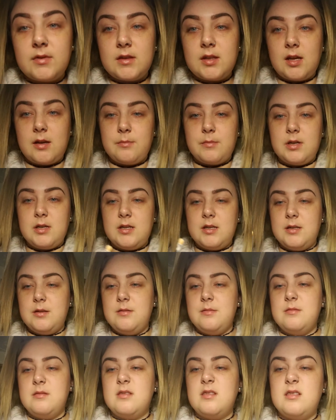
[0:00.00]
I'm going to
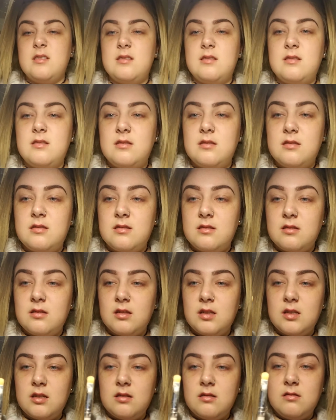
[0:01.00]
use this
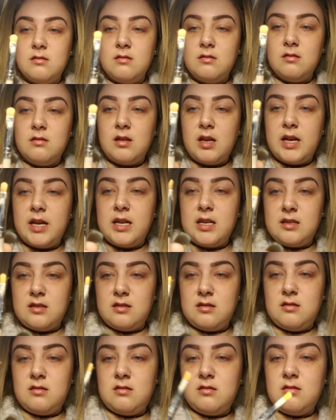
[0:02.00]
little
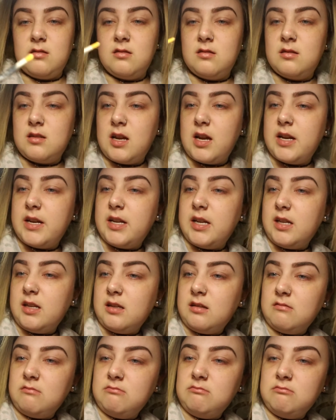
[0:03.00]
ass
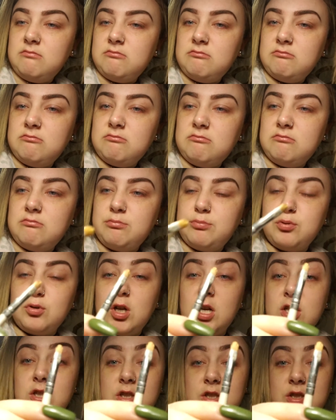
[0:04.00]
tiny
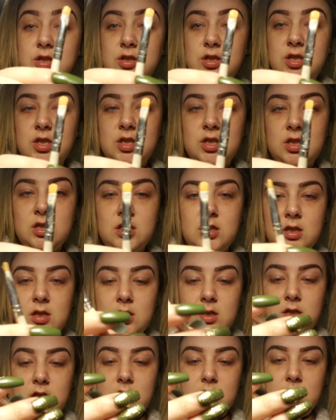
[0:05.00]
brush.
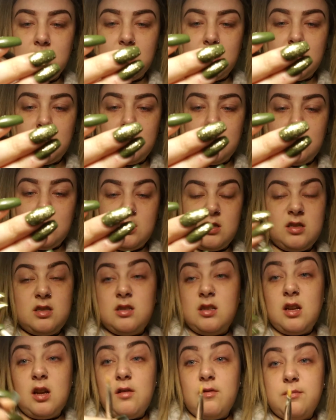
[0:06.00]

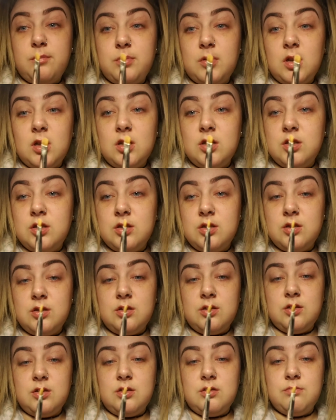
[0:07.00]
It's an elf
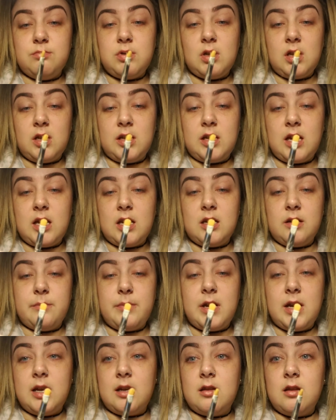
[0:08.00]
brush. Probably got in a
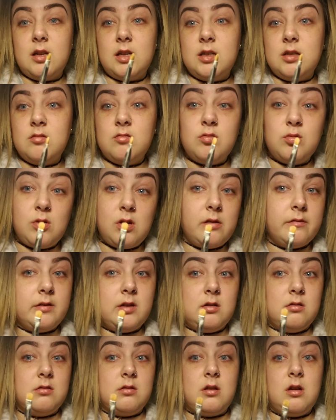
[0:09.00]
pack like 12
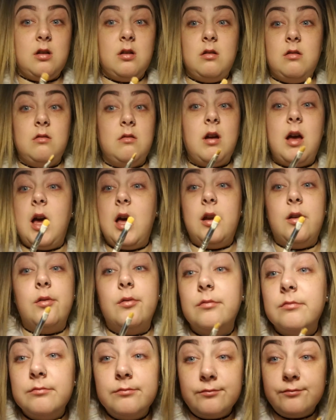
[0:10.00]
years ago. I
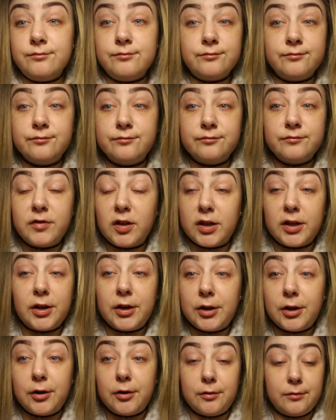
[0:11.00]
don't fucking
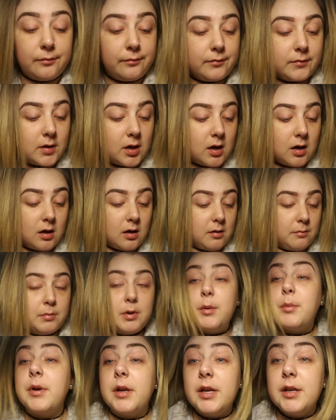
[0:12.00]
know.
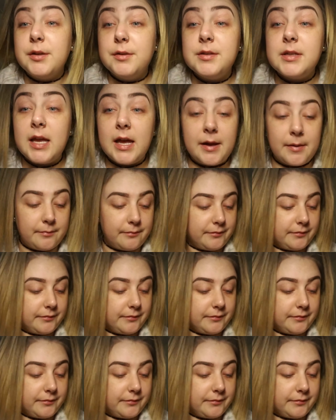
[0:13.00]
But we're going to use that.